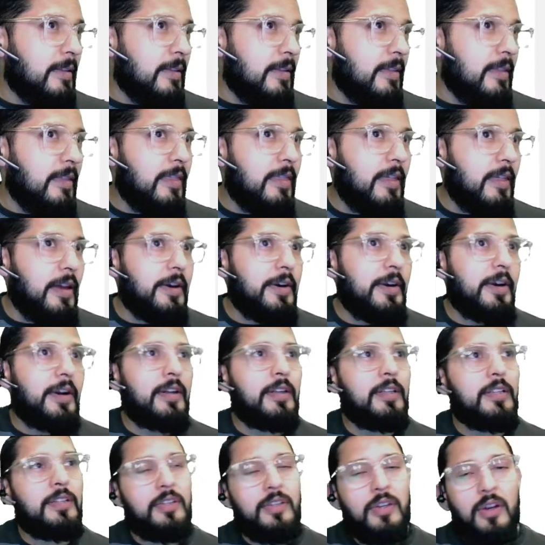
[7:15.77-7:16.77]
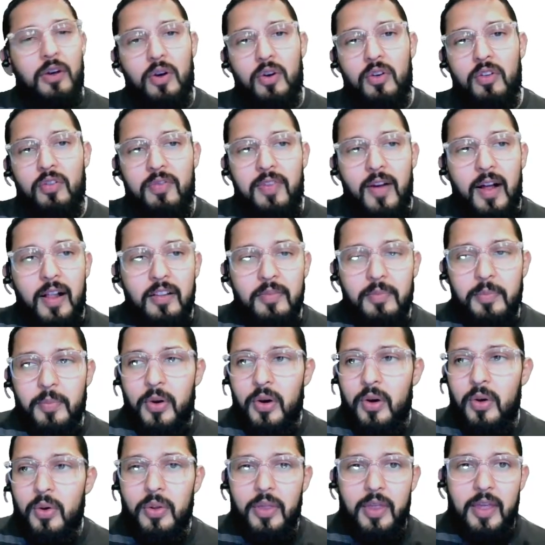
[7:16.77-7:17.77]
There. So valve
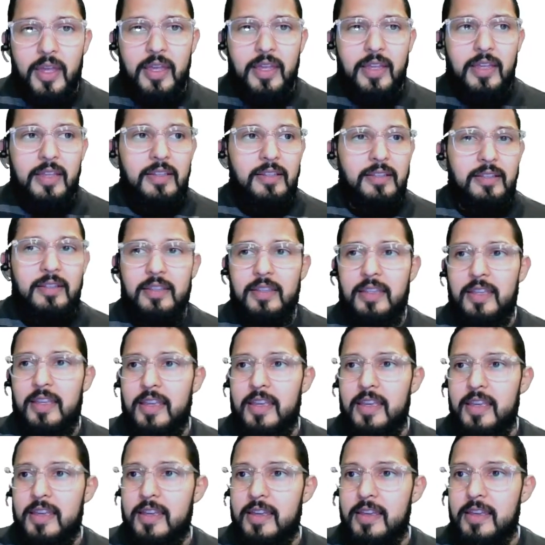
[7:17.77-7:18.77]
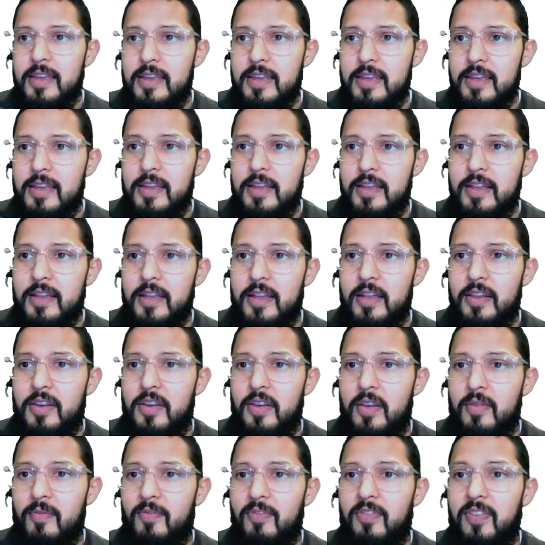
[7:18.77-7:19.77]
mode is the
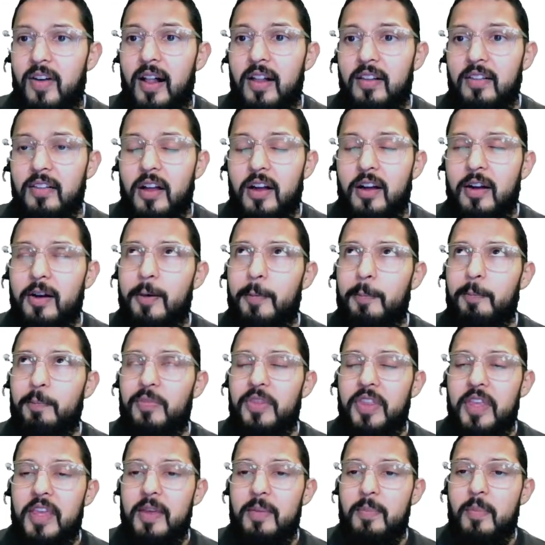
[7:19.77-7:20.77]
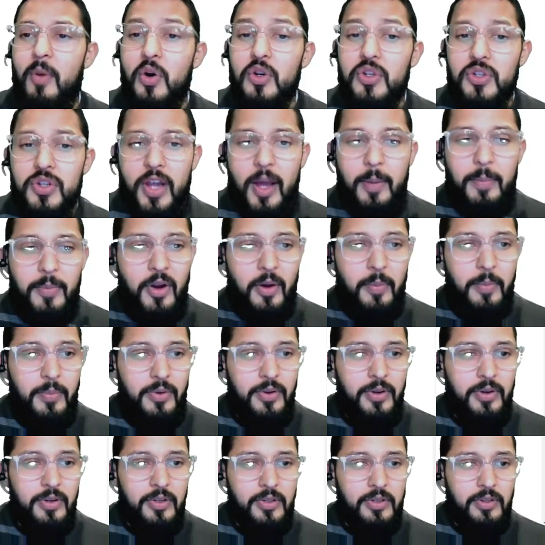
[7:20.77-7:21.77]
motion app
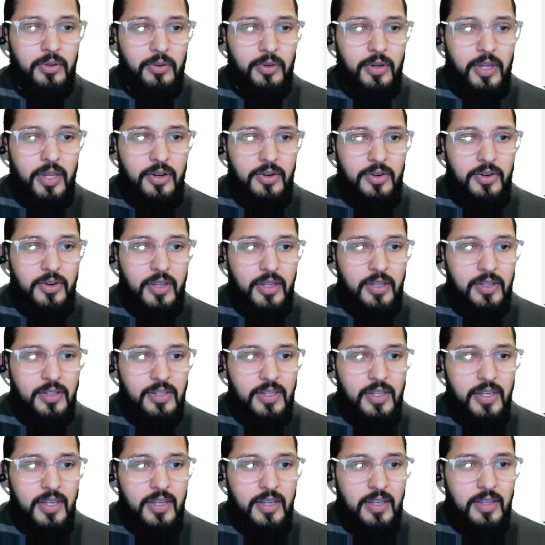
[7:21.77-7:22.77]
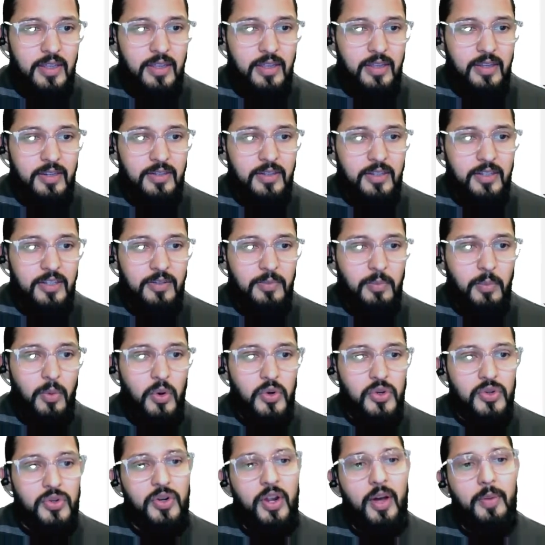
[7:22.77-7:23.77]
number. So here you can see this is
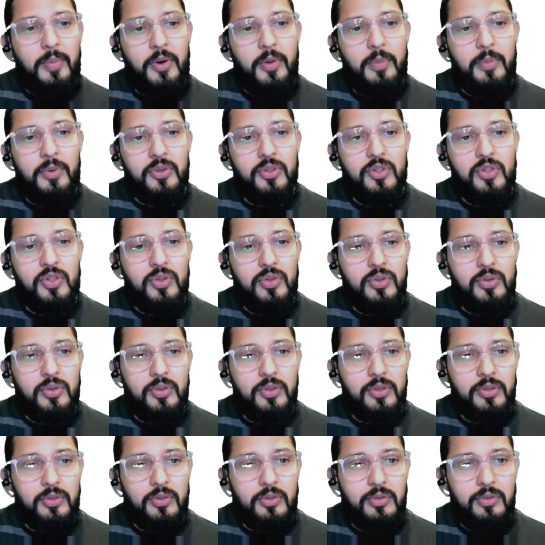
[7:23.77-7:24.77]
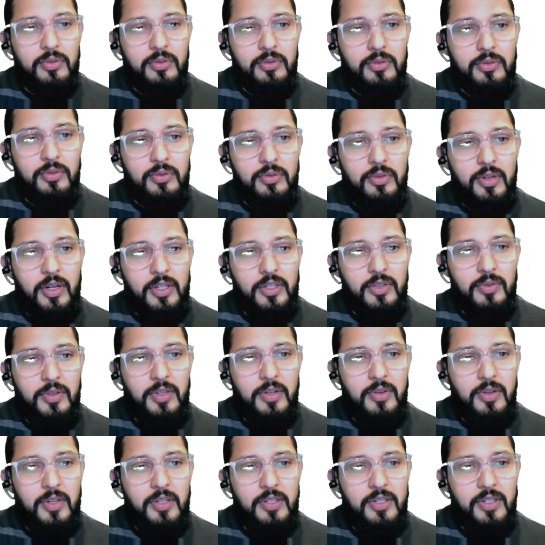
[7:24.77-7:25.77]
motion app number 2. So actually
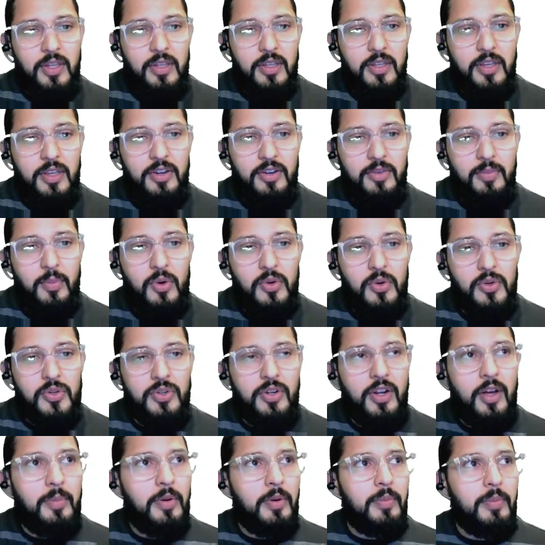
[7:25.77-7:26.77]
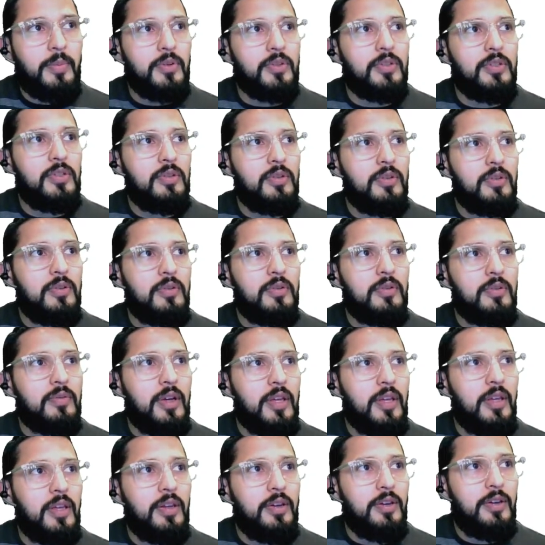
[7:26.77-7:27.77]
you can see it here. Motion app number 2
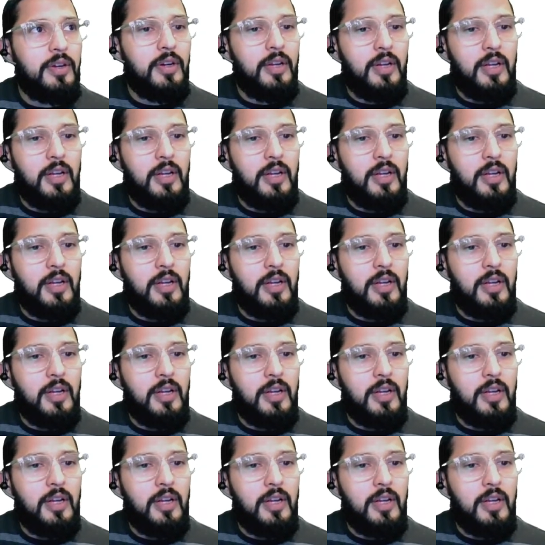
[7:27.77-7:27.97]
right here.